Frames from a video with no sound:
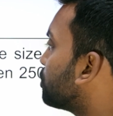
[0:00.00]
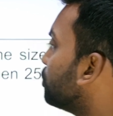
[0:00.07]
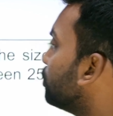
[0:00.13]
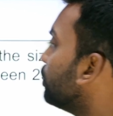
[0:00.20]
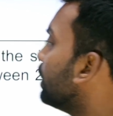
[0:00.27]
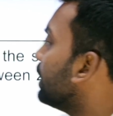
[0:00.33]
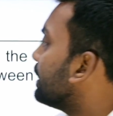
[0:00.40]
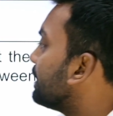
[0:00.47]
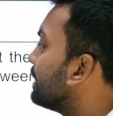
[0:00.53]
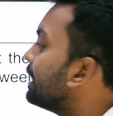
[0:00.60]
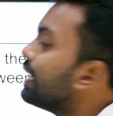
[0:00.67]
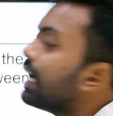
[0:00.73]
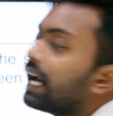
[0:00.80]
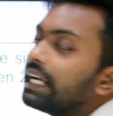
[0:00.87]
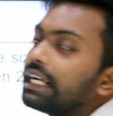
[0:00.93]
to
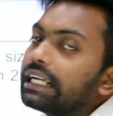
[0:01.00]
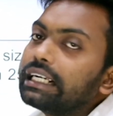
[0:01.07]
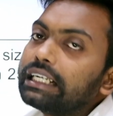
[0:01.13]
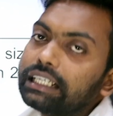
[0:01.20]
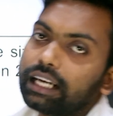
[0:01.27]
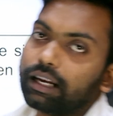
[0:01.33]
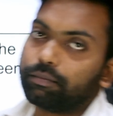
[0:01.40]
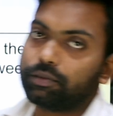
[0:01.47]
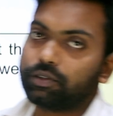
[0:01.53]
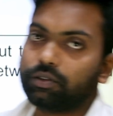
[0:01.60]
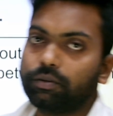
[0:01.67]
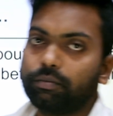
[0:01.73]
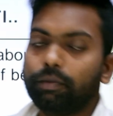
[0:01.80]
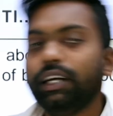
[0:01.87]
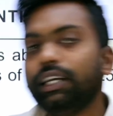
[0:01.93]
300 grams,
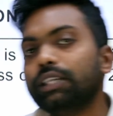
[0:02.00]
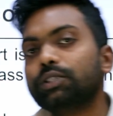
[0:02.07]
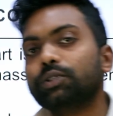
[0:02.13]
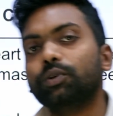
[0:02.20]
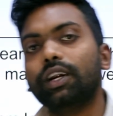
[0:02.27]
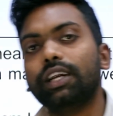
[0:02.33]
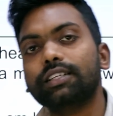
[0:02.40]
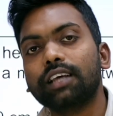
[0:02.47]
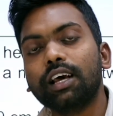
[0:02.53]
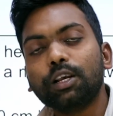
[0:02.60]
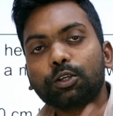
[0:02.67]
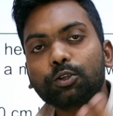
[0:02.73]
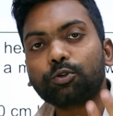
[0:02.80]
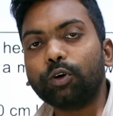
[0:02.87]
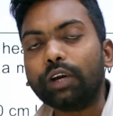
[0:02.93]
my dear students.
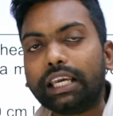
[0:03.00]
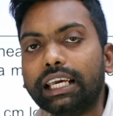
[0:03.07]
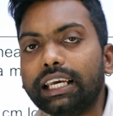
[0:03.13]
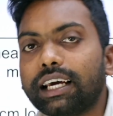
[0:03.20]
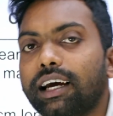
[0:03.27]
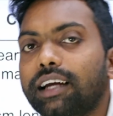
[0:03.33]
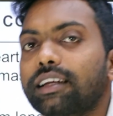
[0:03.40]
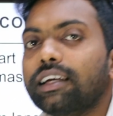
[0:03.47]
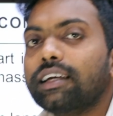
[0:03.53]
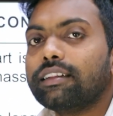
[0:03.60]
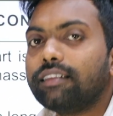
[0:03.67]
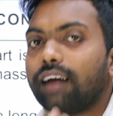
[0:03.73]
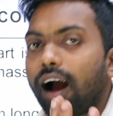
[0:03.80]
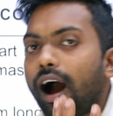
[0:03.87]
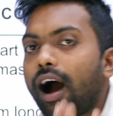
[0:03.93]
So here
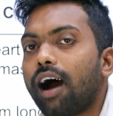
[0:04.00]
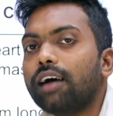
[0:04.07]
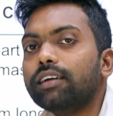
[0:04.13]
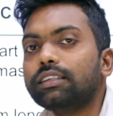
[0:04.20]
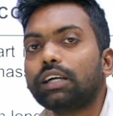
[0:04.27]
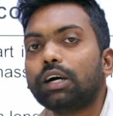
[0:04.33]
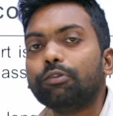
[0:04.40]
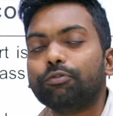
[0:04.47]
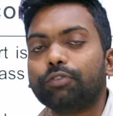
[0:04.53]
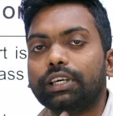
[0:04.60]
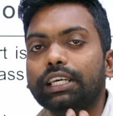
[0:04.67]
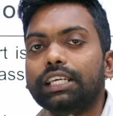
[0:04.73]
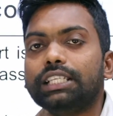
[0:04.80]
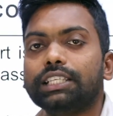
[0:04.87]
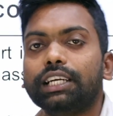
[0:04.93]
the heart of
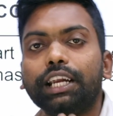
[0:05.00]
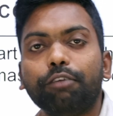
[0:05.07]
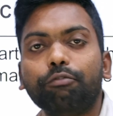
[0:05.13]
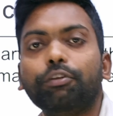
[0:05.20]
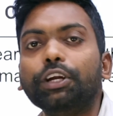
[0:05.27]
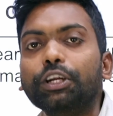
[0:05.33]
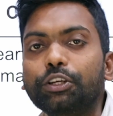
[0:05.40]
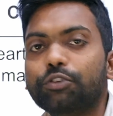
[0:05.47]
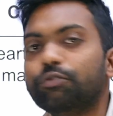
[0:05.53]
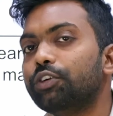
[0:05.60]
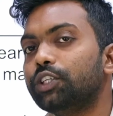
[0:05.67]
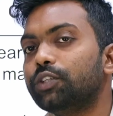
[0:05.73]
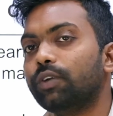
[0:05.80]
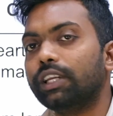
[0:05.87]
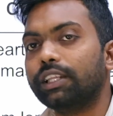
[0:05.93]
each and every
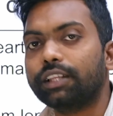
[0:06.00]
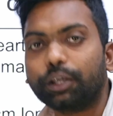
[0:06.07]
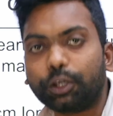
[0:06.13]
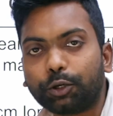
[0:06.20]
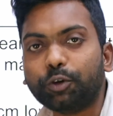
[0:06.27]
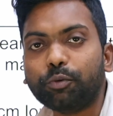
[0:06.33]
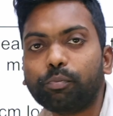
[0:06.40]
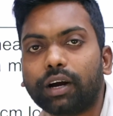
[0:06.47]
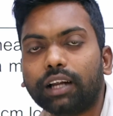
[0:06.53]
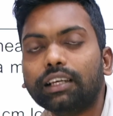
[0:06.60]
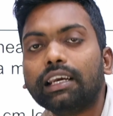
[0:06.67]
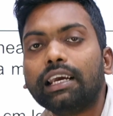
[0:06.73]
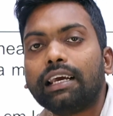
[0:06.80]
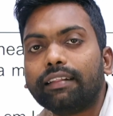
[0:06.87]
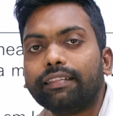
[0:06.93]
individual in the human,
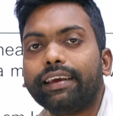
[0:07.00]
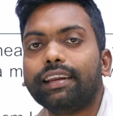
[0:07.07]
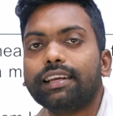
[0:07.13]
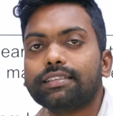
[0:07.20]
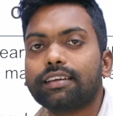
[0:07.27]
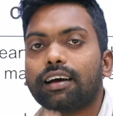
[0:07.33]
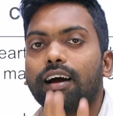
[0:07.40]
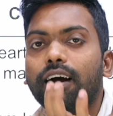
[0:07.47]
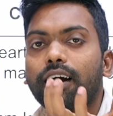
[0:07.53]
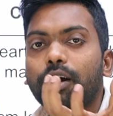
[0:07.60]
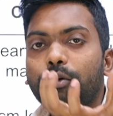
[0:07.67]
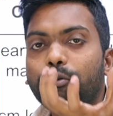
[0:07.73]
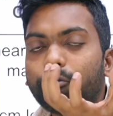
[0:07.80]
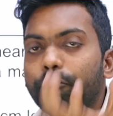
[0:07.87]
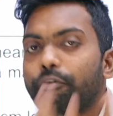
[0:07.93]
there is a
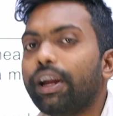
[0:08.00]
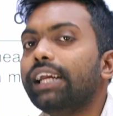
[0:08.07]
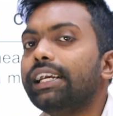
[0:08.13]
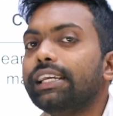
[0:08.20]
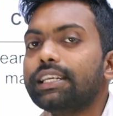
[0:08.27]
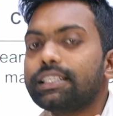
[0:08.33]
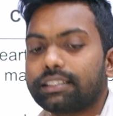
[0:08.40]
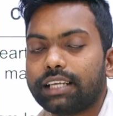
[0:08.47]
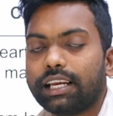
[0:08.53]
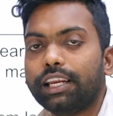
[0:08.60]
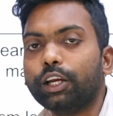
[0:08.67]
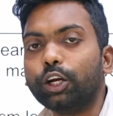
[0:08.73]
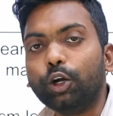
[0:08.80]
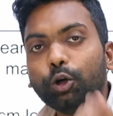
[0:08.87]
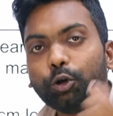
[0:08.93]
weight is
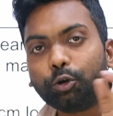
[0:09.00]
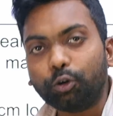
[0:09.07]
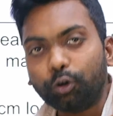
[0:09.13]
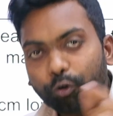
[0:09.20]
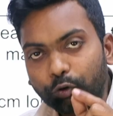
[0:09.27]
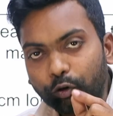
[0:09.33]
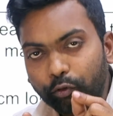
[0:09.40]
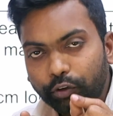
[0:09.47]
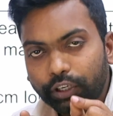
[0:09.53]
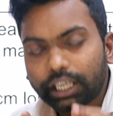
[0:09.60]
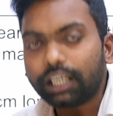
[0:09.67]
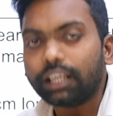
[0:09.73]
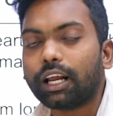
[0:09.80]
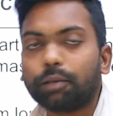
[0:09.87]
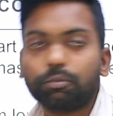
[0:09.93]
telling 250
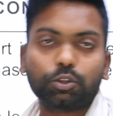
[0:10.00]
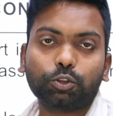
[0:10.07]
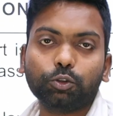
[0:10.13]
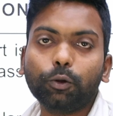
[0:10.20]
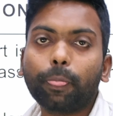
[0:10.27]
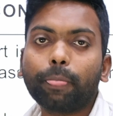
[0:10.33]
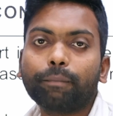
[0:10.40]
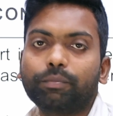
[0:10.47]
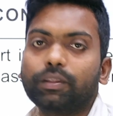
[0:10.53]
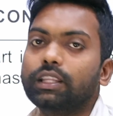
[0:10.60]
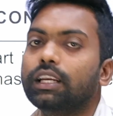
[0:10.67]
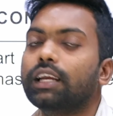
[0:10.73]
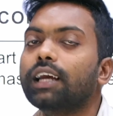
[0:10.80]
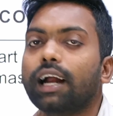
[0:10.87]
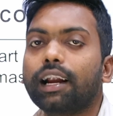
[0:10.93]
grams to
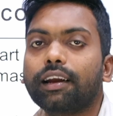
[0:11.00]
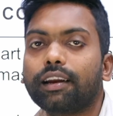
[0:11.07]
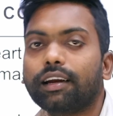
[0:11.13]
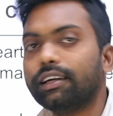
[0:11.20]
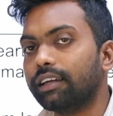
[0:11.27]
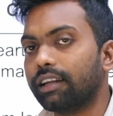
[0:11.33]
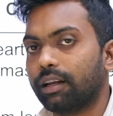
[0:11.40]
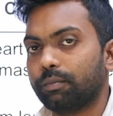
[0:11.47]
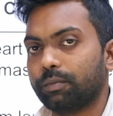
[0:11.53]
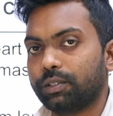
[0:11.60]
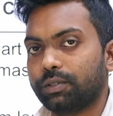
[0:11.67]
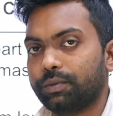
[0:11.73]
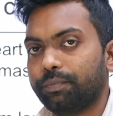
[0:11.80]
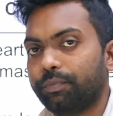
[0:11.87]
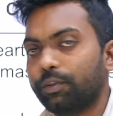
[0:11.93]
300
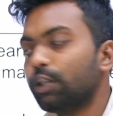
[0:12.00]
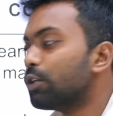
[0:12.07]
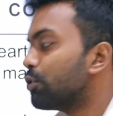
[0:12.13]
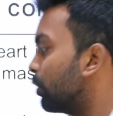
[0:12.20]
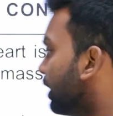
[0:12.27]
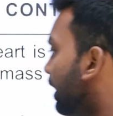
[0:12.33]
grams. So